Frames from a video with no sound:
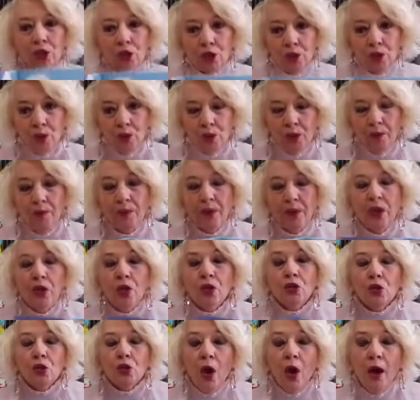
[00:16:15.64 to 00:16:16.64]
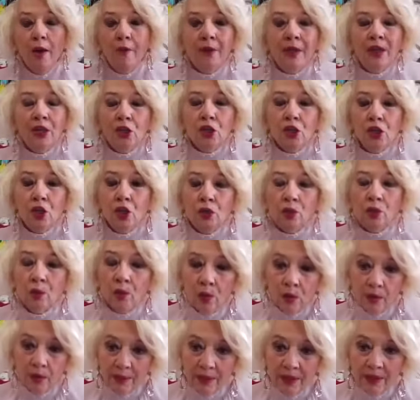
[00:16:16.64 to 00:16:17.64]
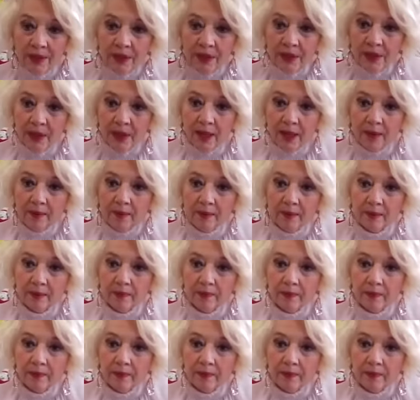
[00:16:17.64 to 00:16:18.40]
sure. So how many children were missing?